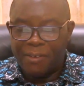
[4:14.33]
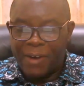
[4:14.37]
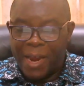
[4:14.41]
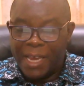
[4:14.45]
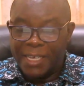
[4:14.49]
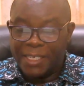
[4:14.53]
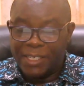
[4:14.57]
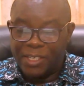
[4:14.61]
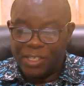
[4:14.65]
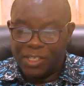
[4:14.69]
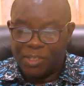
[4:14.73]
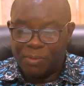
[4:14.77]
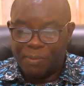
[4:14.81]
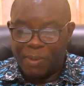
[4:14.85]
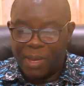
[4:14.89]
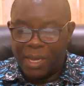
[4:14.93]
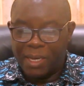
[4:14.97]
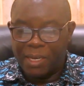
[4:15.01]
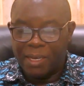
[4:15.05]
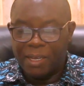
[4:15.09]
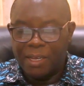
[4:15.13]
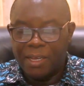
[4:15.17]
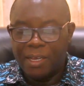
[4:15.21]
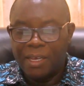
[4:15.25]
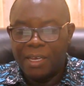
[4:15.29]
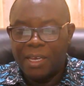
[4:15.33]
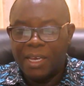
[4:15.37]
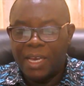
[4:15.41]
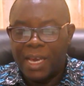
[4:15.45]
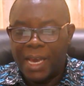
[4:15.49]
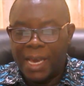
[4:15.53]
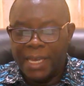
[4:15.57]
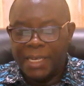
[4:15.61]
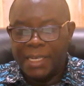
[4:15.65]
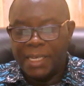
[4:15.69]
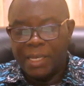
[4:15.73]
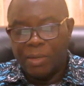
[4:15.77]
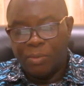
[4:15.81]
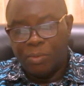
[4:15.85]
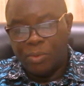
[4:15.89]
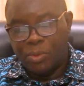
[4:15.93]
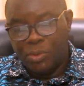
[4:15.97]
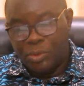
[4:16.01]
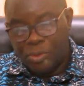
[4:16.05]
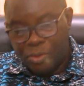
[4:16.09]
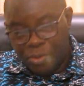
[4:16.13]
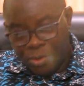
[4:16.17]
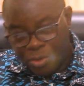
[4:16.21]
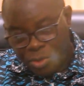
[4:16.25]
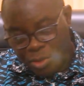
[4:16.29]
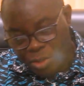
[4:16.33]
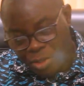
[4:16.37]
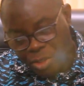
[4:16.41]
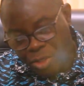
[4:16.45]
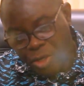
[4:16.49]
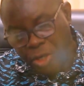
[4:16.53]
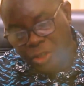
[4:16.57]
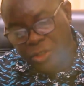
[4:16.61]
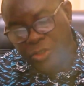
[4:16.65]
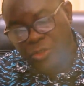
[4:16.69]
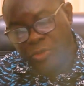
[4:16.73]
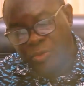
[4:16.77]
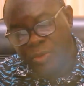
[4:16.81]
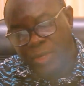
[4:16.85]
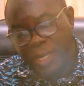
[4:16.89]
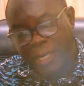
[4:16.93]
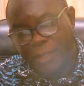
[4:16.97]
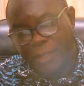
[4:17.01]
righteous man, and he would not do